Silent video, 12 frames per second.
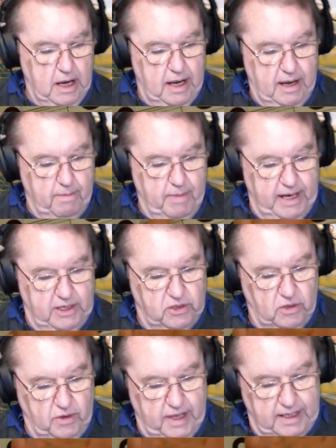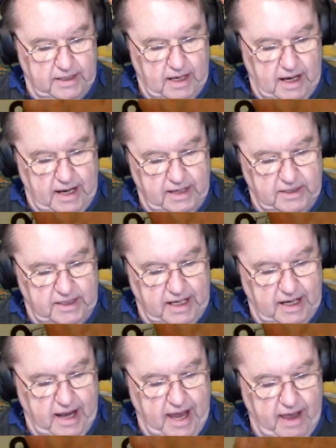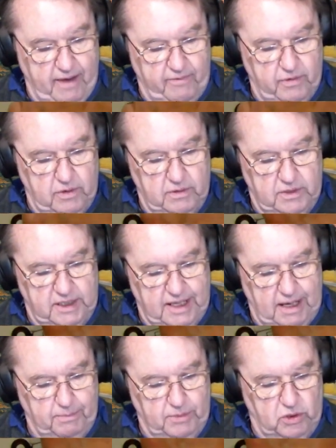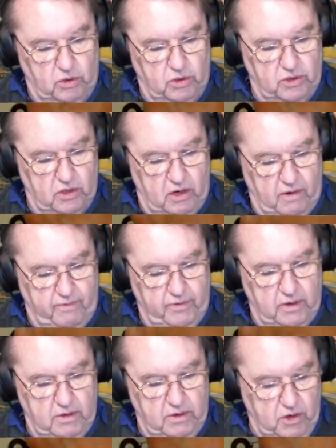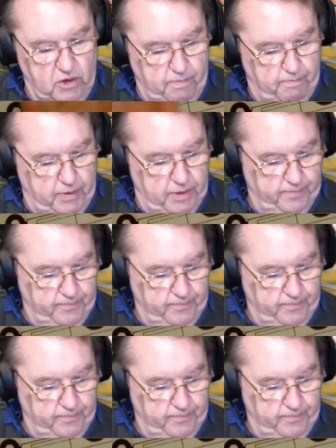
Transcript: I make sure that I still have some sort of loop.